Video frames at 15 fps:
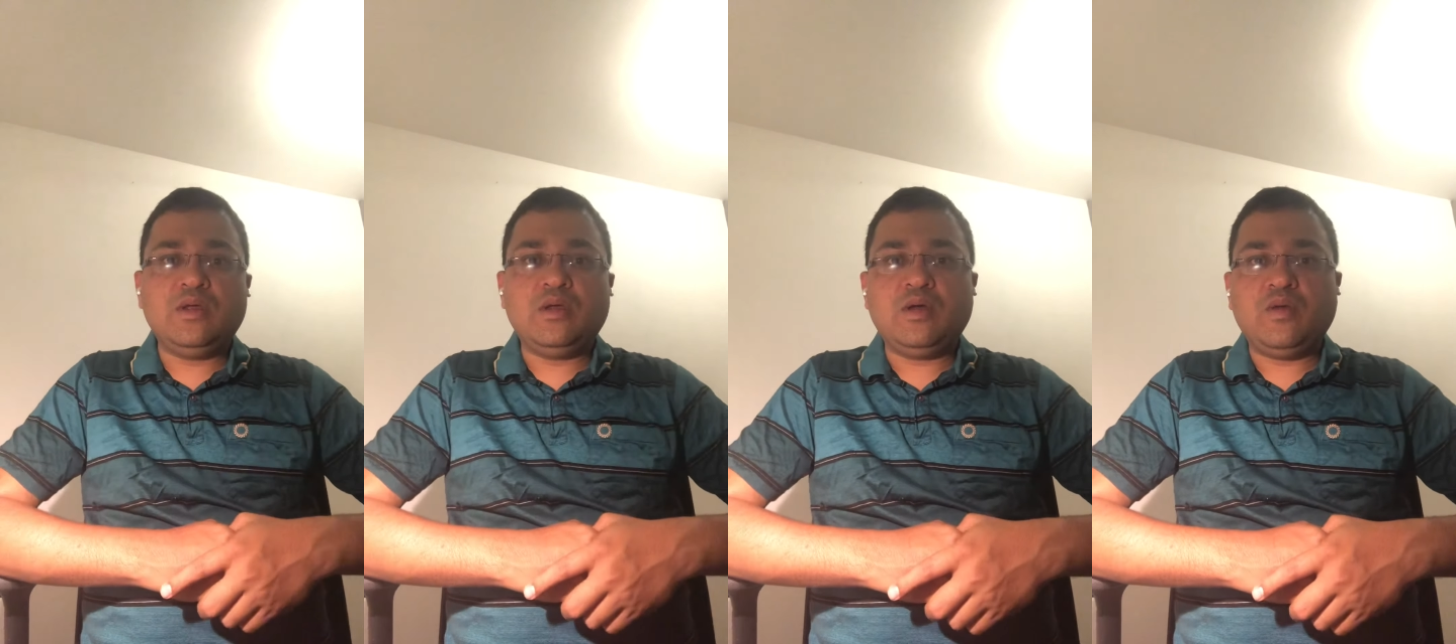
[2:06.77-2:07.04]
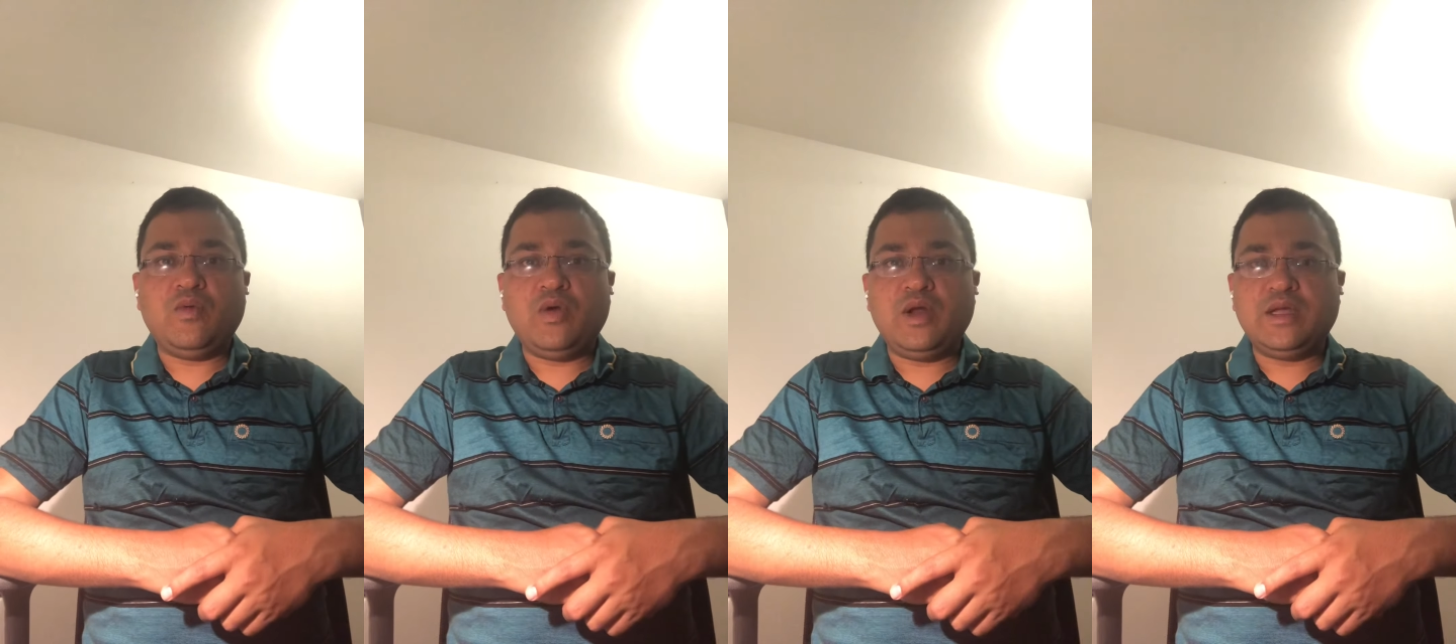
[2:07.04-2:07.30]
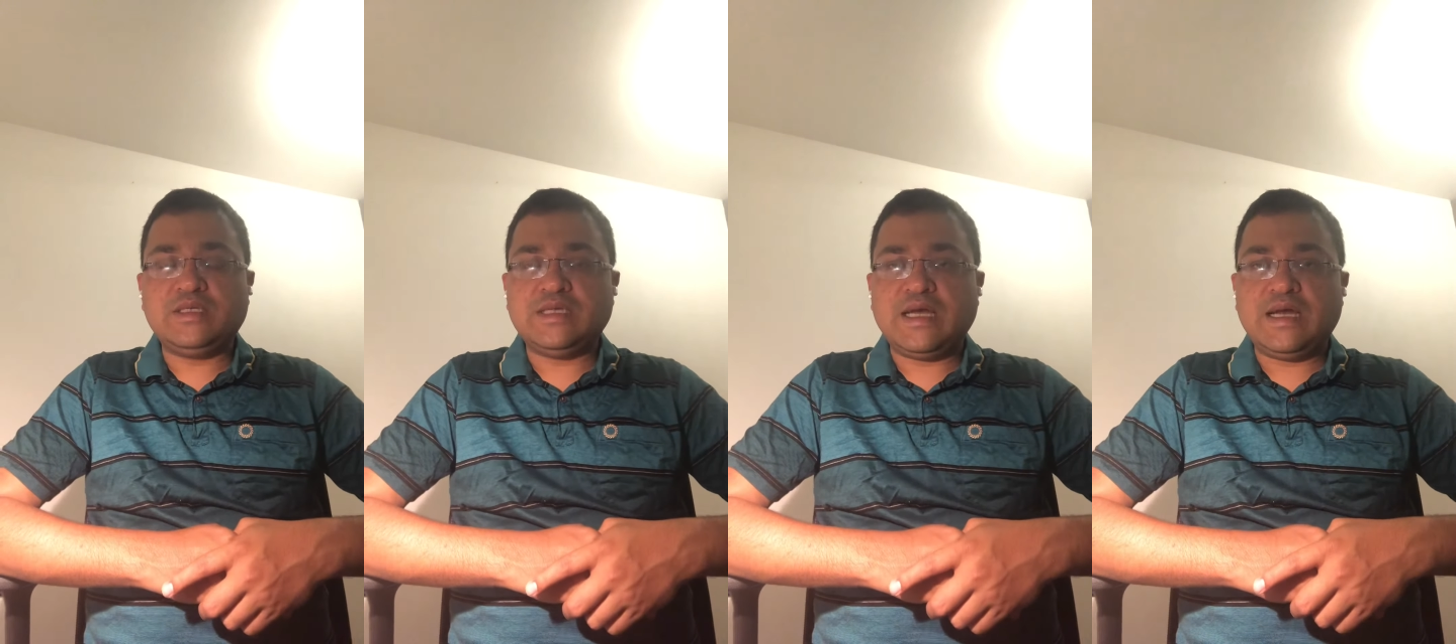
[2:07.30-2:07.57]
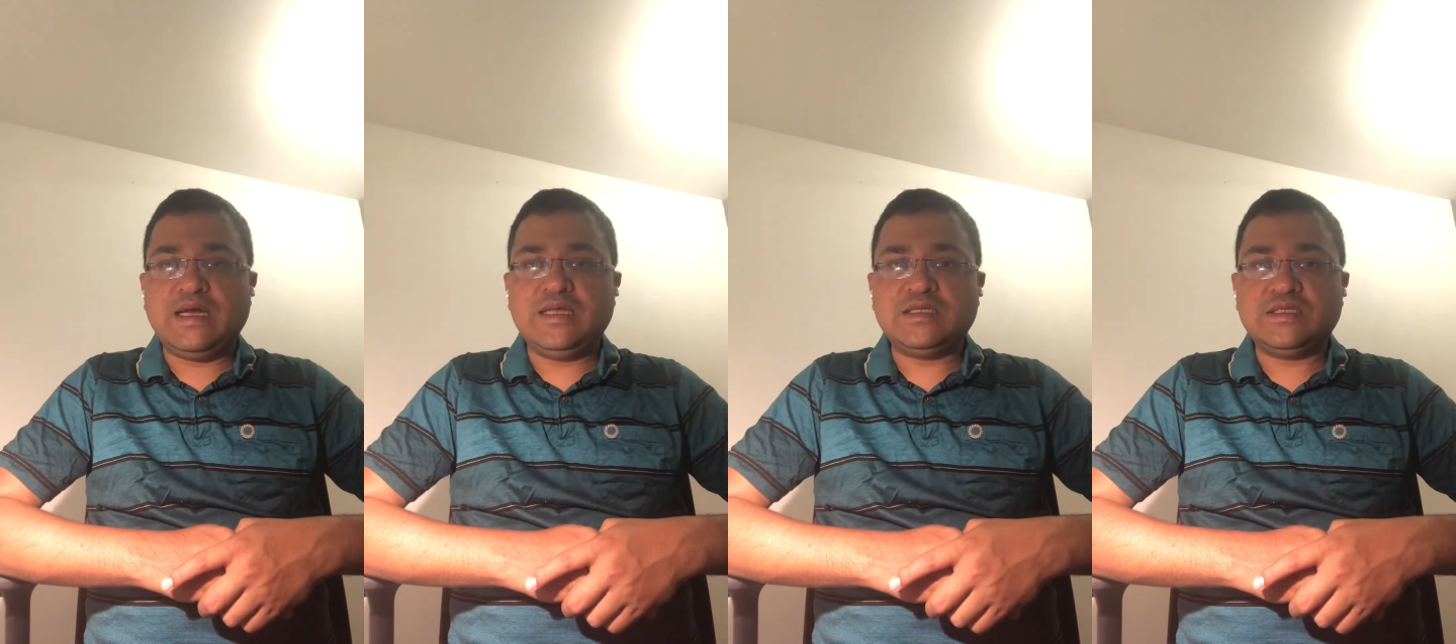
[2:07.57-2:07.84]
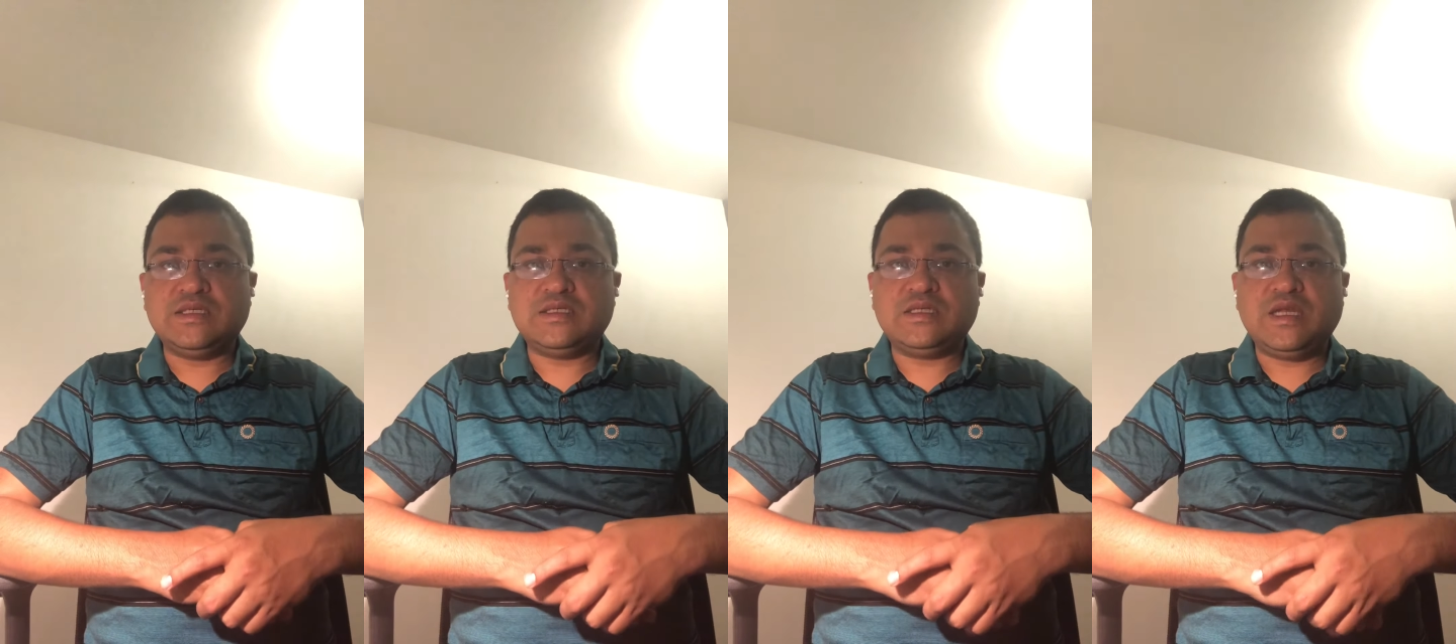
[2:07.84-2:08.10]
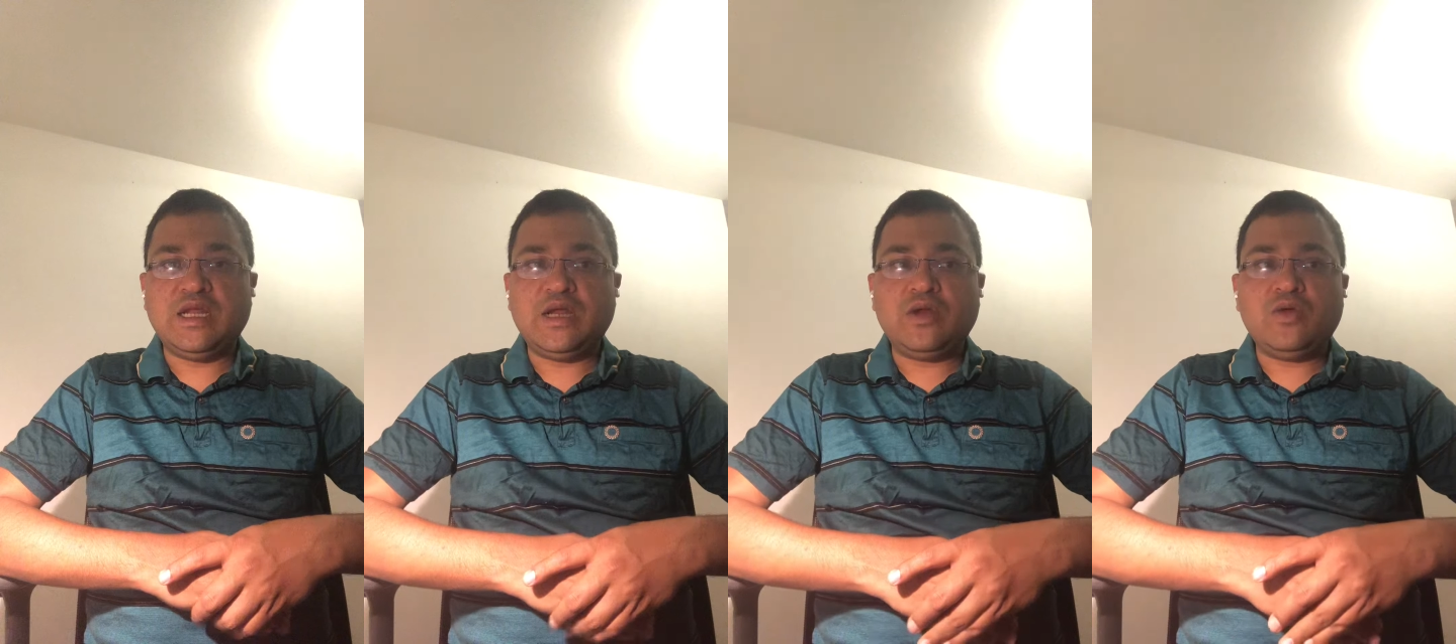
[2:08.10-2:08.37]
what exactly is the
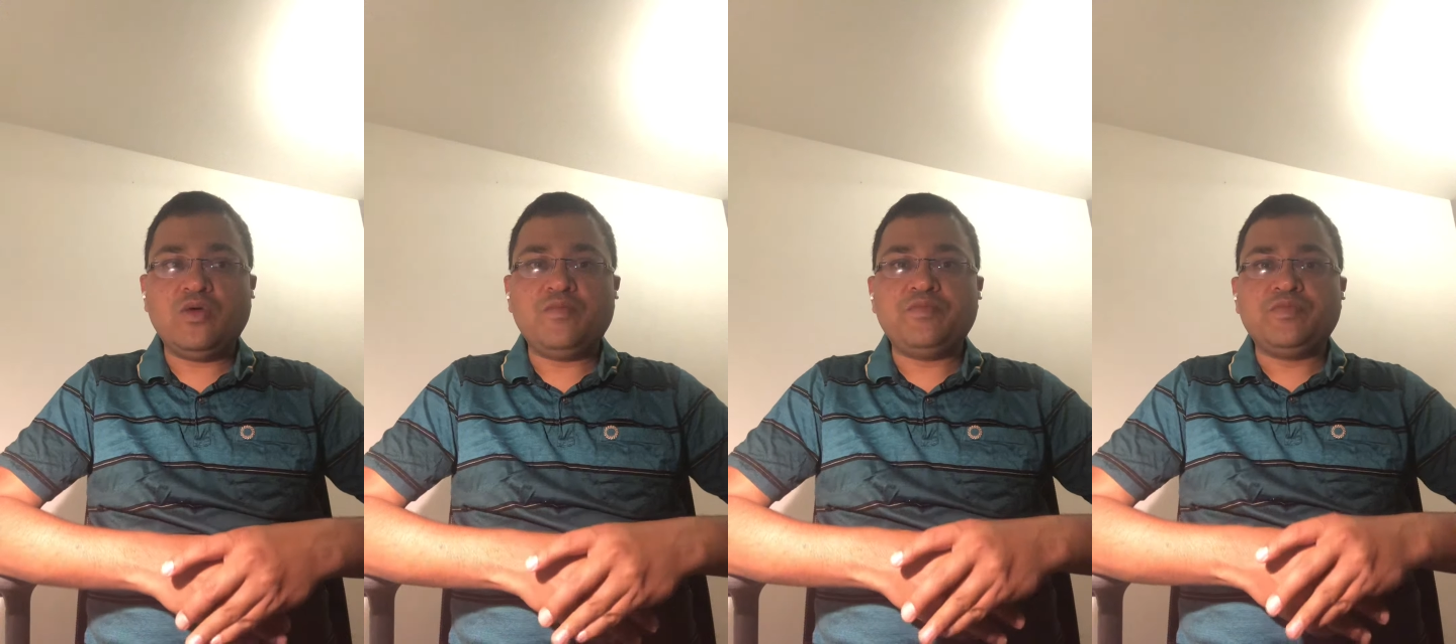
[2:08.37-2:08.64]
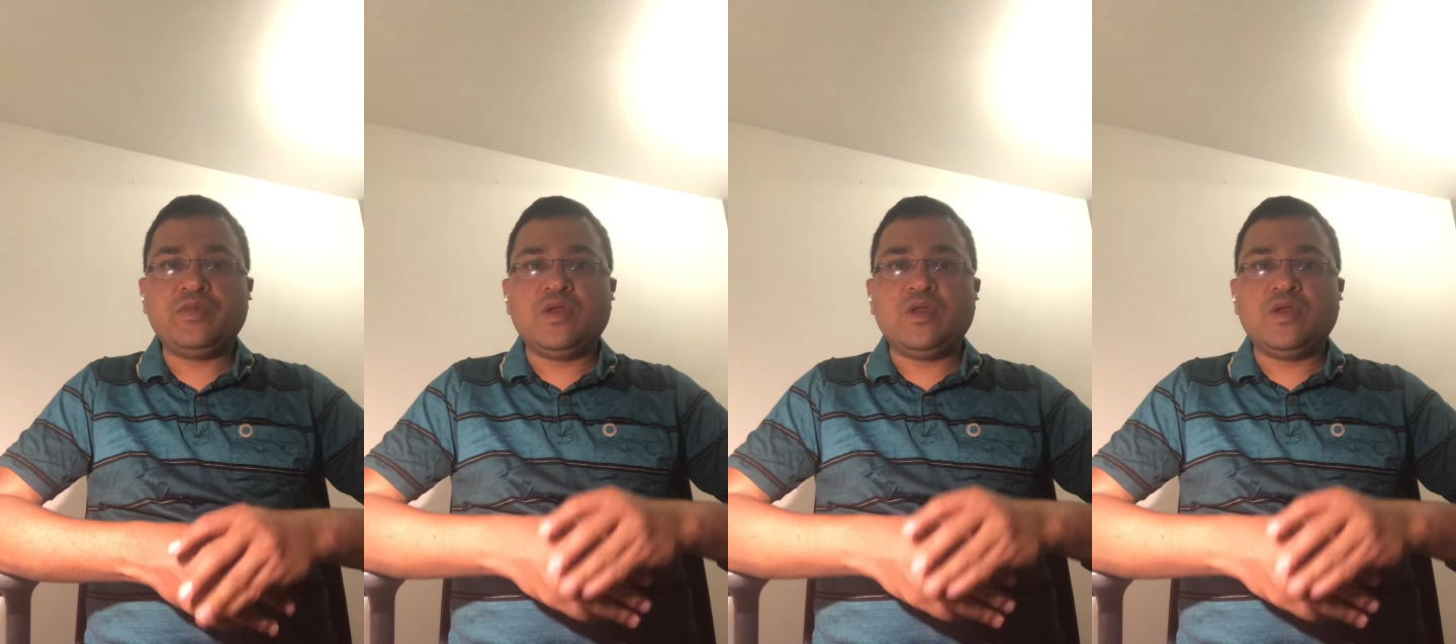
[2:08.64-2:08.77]
scenario.